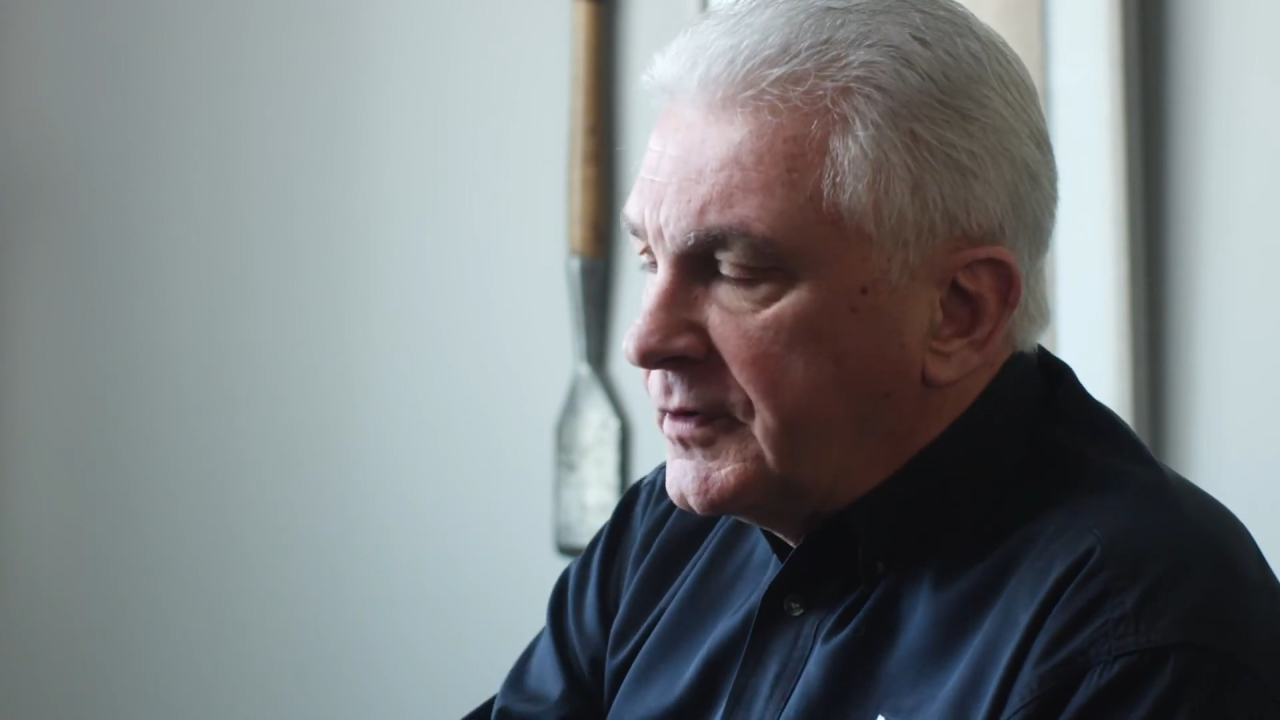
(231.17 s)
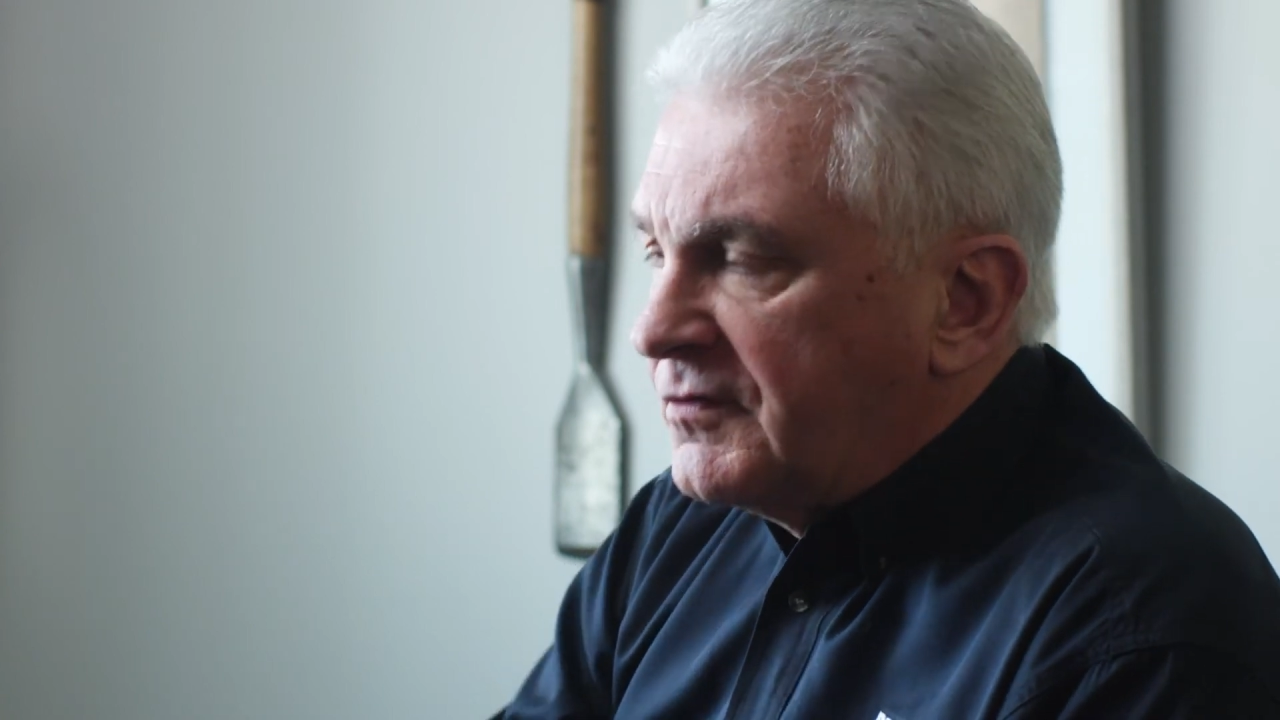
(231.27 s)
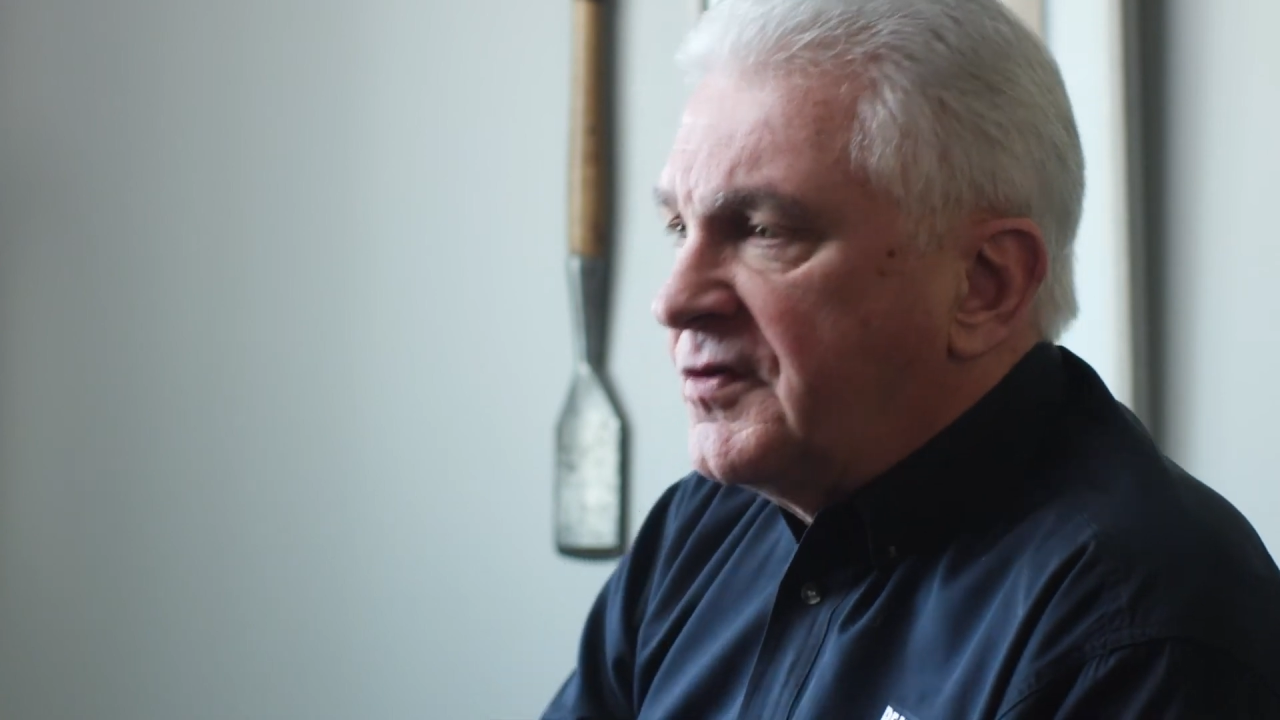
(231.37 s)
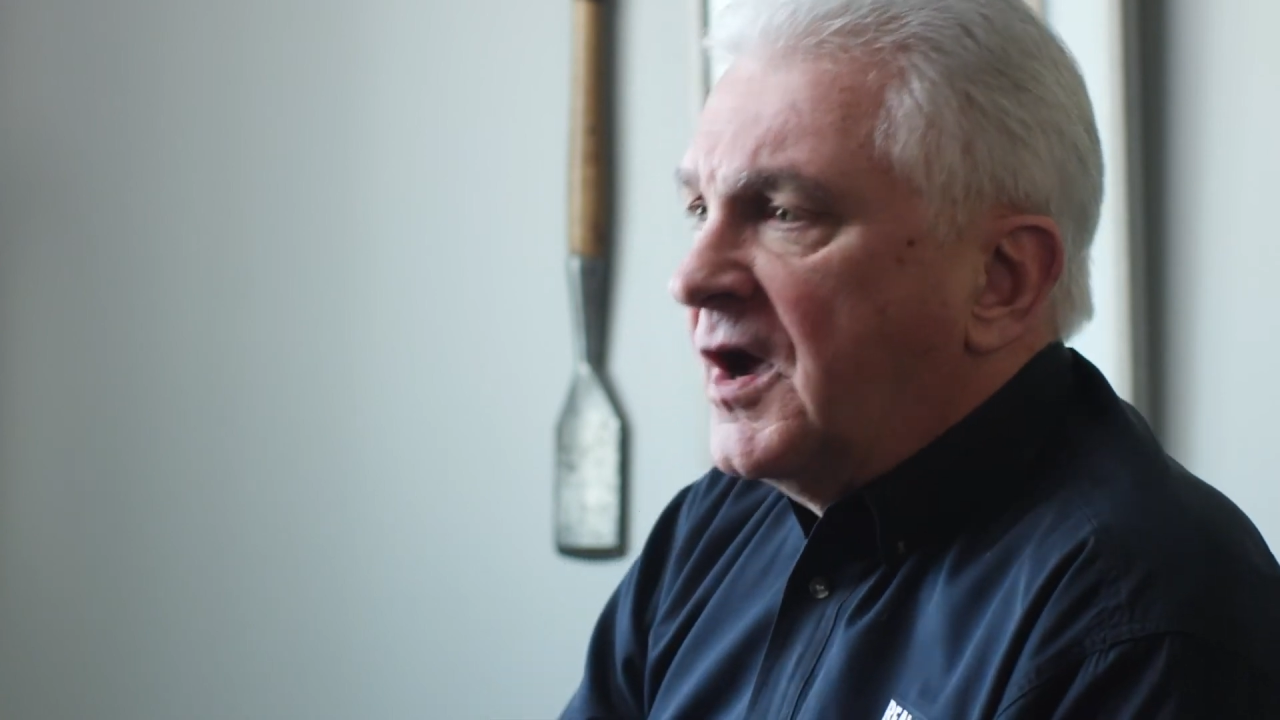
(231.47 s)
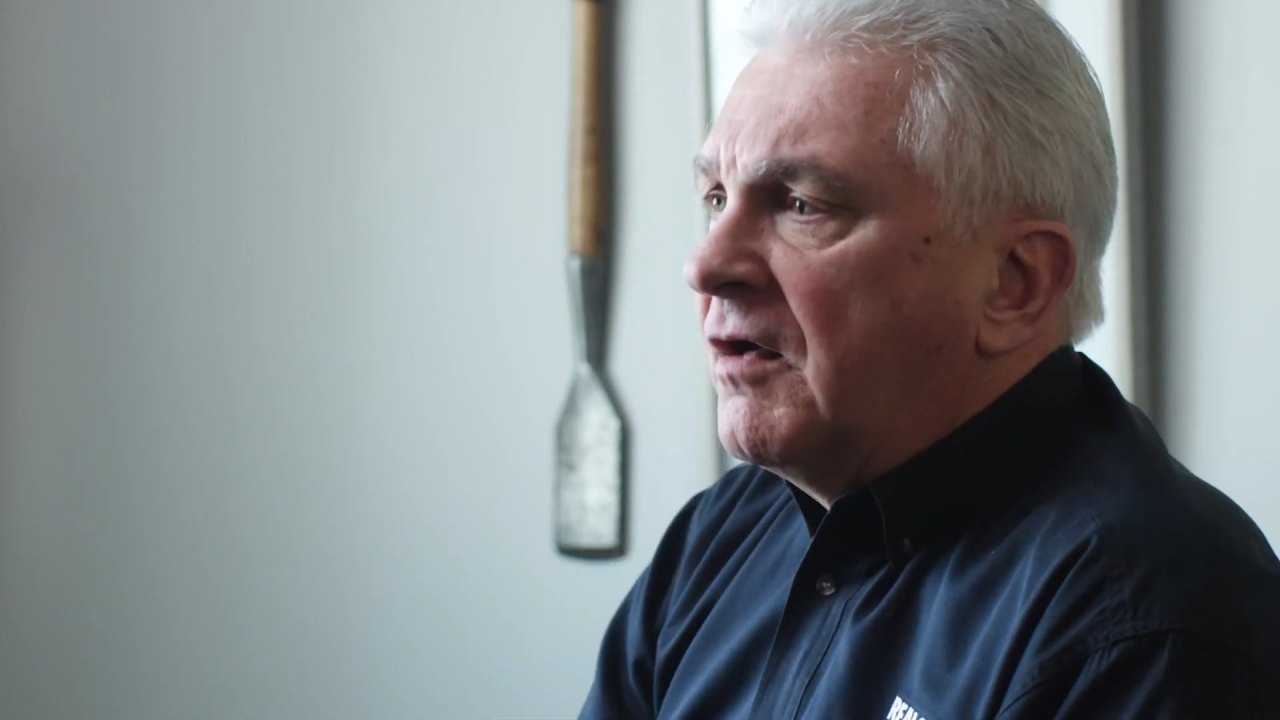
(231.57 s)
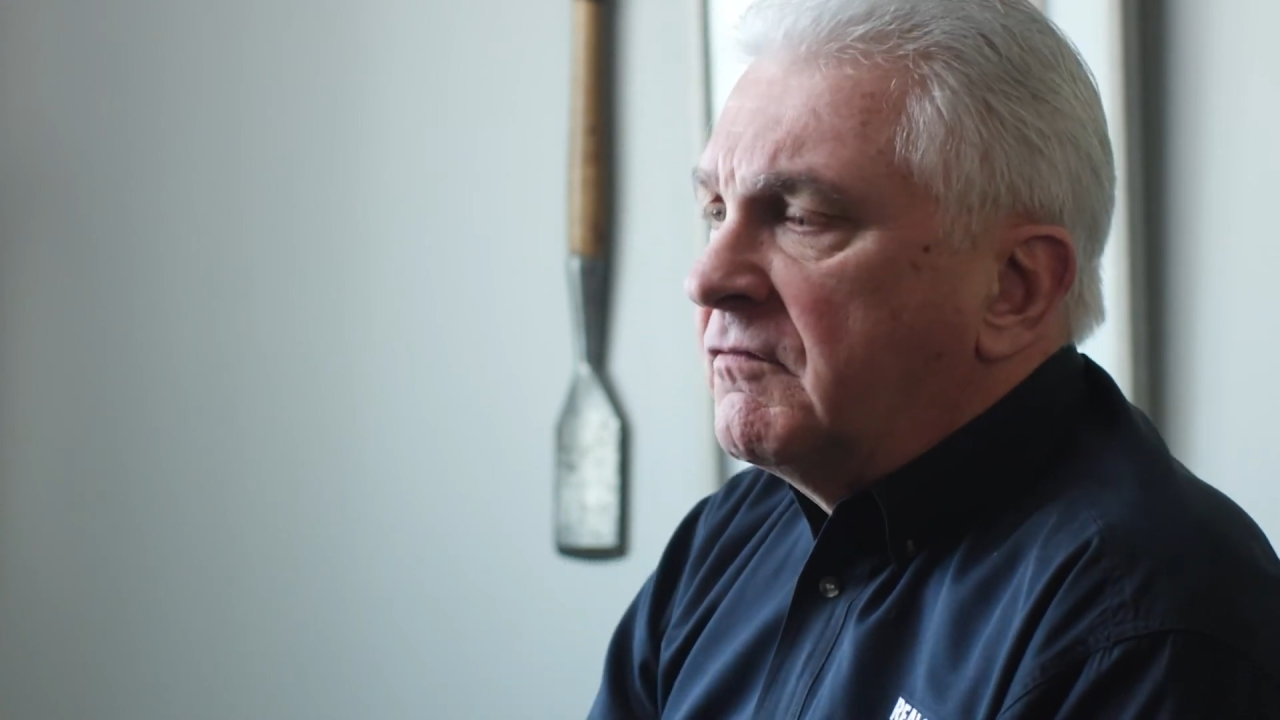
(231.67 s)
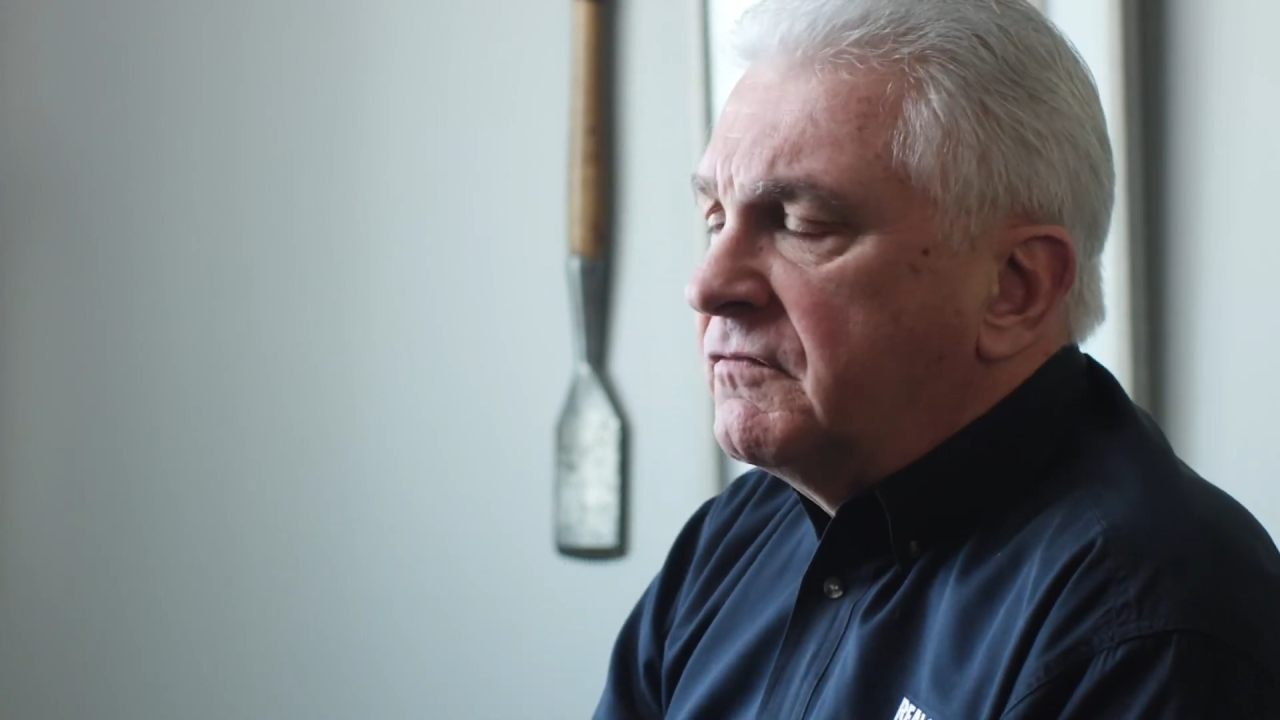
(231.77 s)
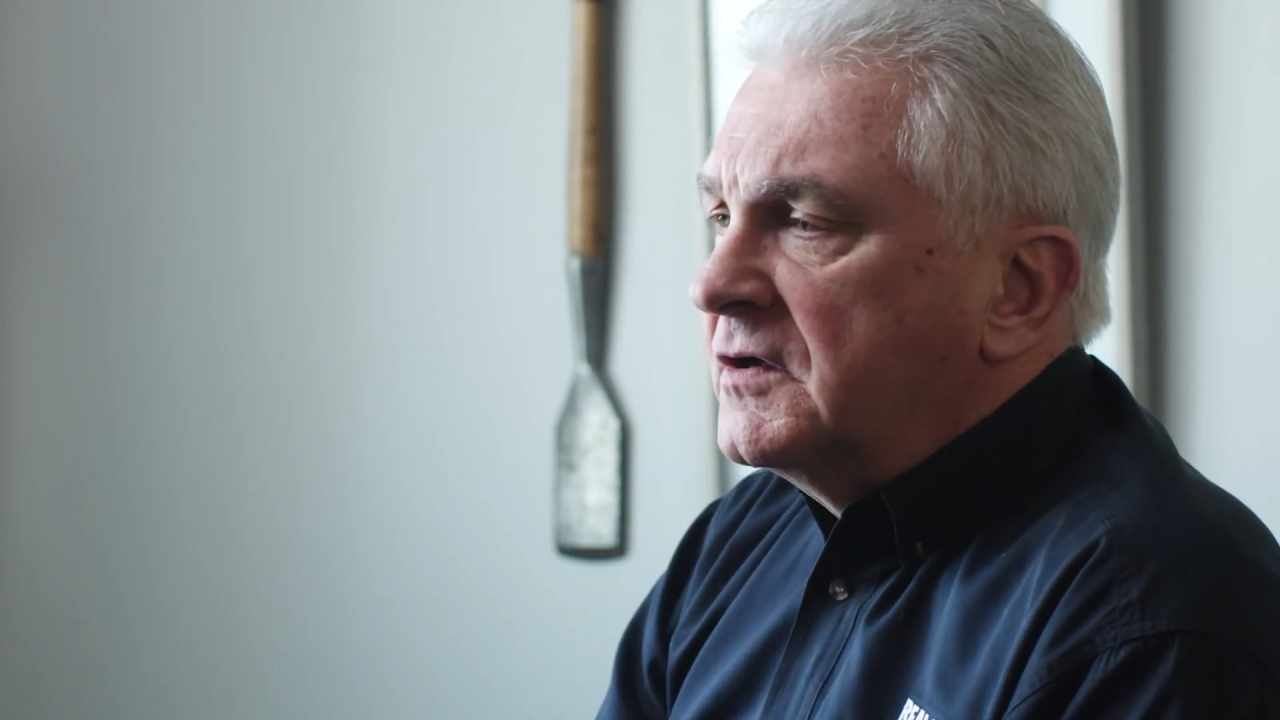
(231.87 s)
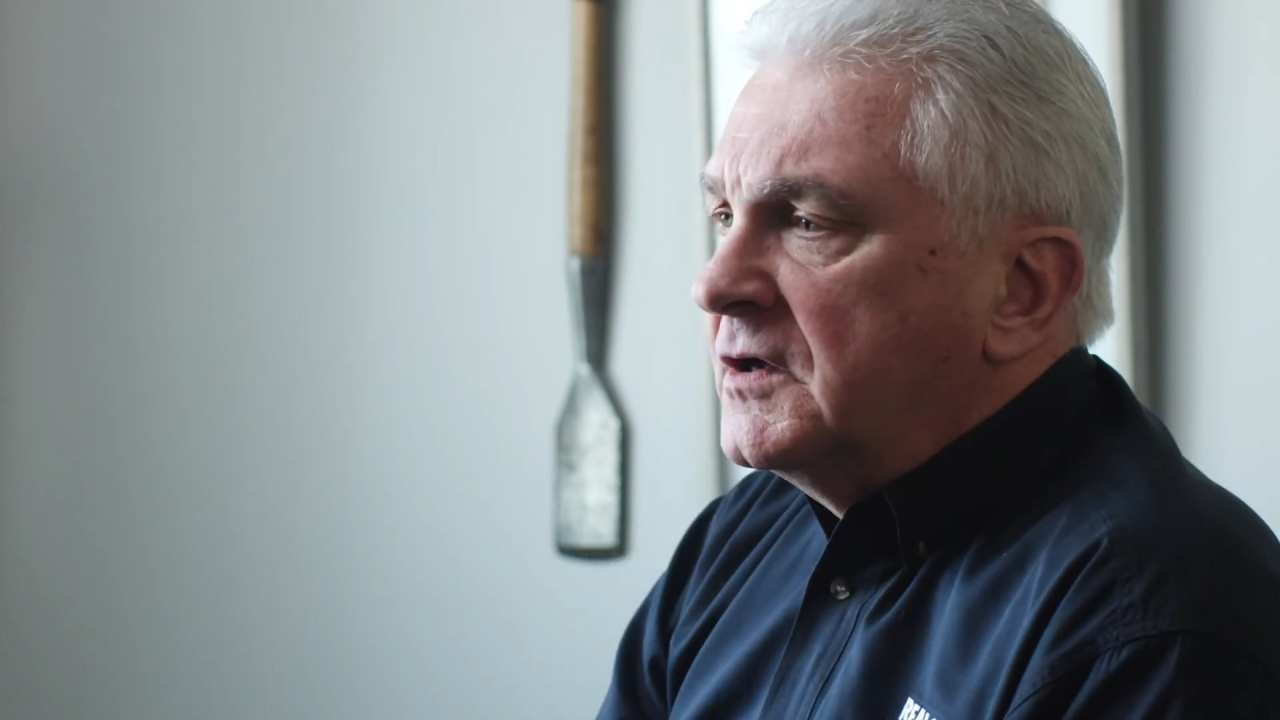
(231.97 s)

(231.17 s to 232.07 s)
itself.